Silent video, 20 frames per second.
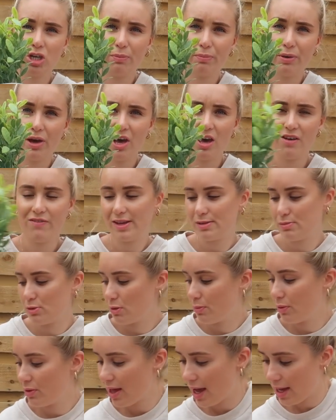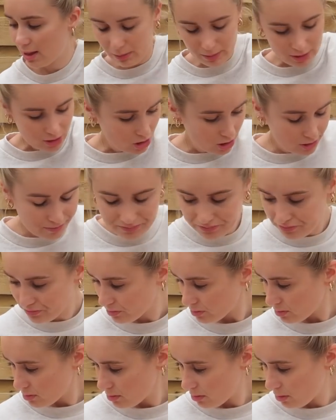go perfect. I'm going to put that in the middle.
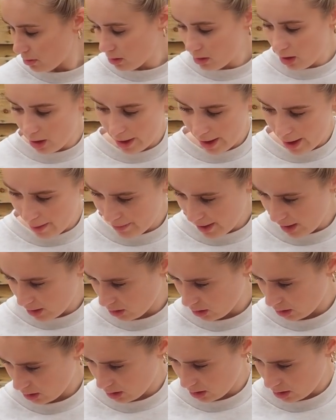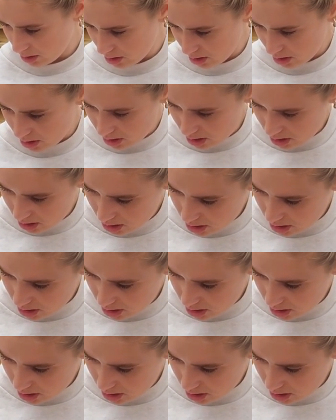That cost